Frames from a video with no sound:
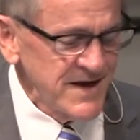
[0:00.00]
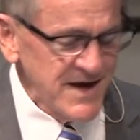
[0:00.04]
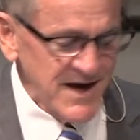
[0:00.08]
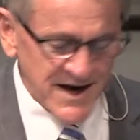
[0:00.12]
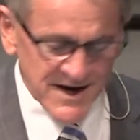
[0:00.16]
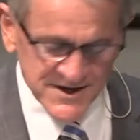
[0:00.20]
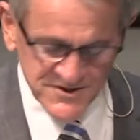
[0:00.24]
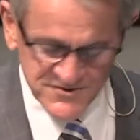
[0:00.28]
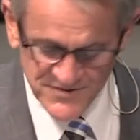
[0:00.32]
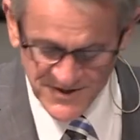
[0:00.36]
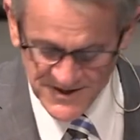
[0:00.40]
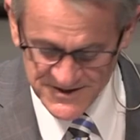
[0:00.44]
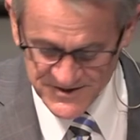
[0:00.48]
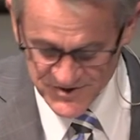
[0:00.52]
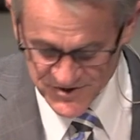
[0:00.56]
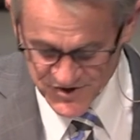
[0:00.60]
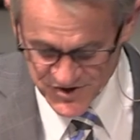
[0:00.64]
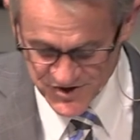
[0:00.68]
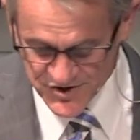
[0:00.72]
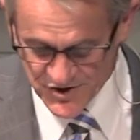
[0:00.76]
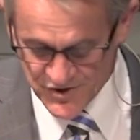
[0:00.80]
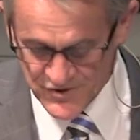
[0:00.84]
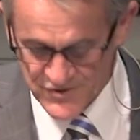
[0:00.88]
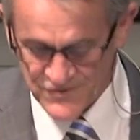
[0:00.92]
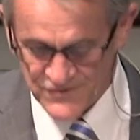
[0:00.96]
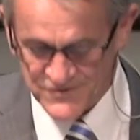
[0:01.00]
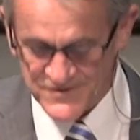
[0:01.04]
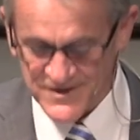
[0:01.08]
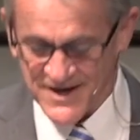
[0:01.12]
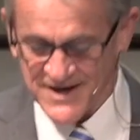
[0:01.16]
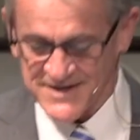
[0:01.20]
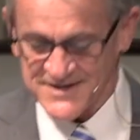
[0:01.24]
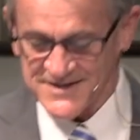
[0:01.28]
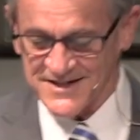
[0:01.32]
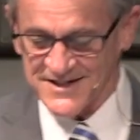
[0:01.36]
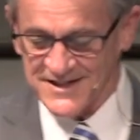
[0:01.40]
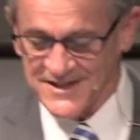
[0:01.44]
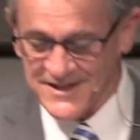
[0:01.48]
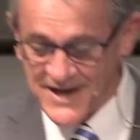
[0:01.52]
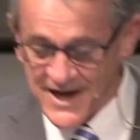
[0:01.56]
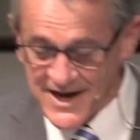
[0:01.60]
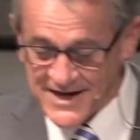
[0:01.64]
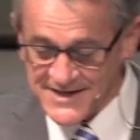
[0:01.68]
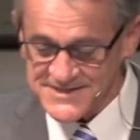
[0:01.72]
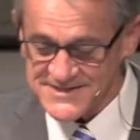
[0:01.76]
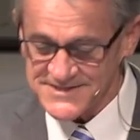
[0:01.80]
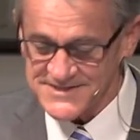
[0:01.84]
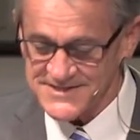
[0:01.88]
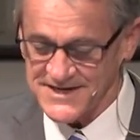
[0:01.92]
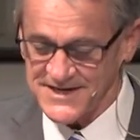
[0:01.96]
I tried to show you that
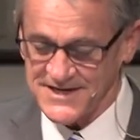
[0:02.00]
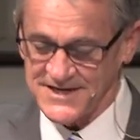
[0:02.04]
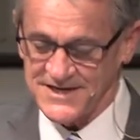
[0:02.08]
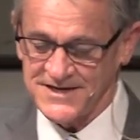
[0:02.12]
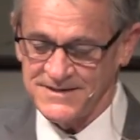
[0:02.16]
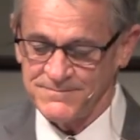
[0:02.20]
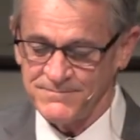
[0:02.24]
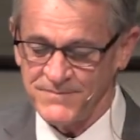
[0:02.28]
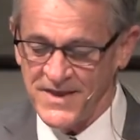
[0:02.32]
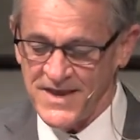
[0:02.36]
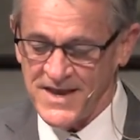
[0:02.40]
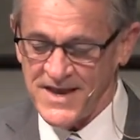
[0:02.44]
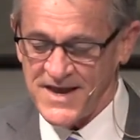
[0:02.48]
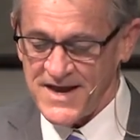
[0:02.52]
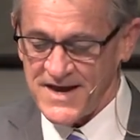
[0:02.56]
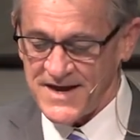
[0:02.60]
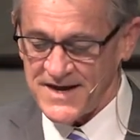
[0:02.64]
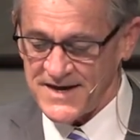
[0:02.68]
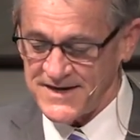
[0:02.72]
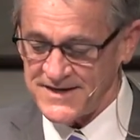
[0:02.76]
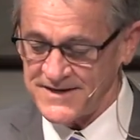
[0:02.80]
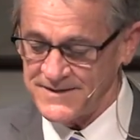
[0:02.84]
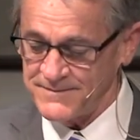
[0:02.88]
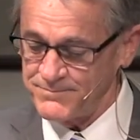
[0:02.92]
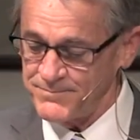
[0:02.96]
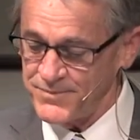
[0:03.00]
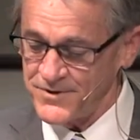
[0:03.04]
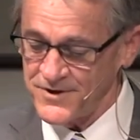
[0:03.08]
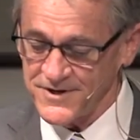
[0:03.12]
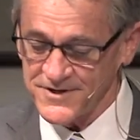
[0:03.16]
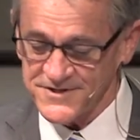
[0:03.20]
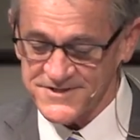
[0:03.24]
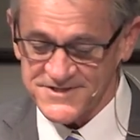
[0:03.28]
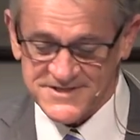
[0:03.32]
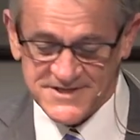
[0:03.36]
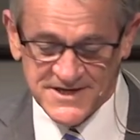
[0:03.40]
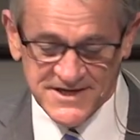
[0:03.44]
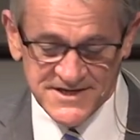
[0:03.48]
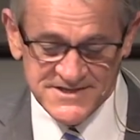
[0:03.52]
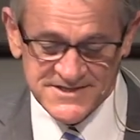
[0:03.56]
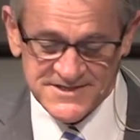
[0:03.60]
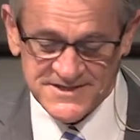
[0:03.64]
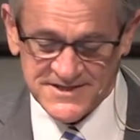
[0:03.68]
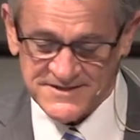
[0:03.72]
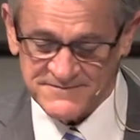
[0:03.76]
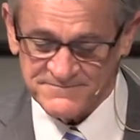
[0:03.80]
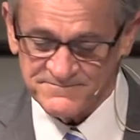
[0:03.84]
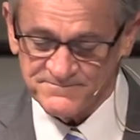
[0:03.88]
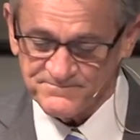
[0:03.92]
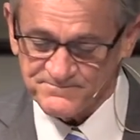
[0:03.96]
last time. Uh, Paul says
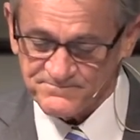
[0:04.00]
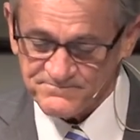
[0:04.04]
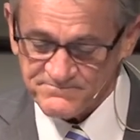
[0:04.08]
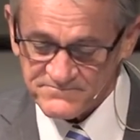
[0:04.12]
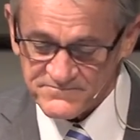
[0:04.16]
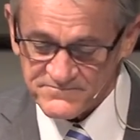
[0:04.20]
in